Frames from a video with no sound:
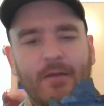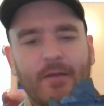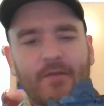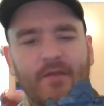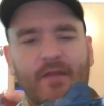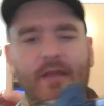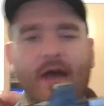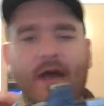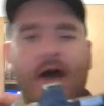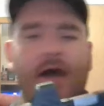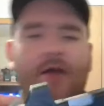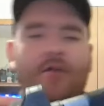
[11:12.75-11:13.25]

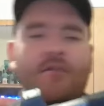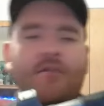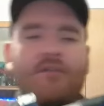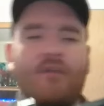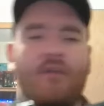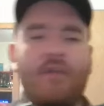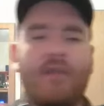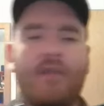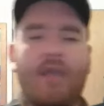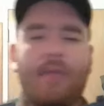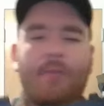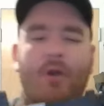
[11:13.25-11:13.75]
The irons
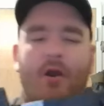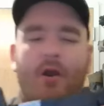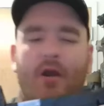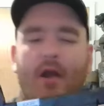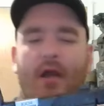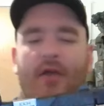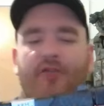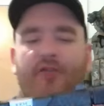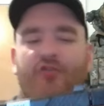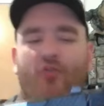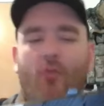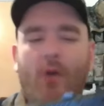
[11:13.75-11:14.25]
on the
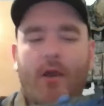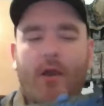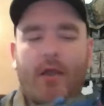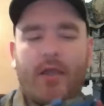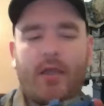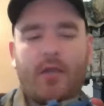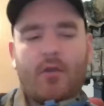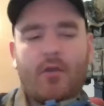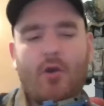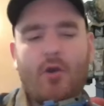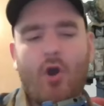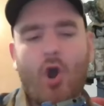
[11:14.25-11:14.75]

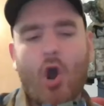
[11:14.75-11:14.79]
MR920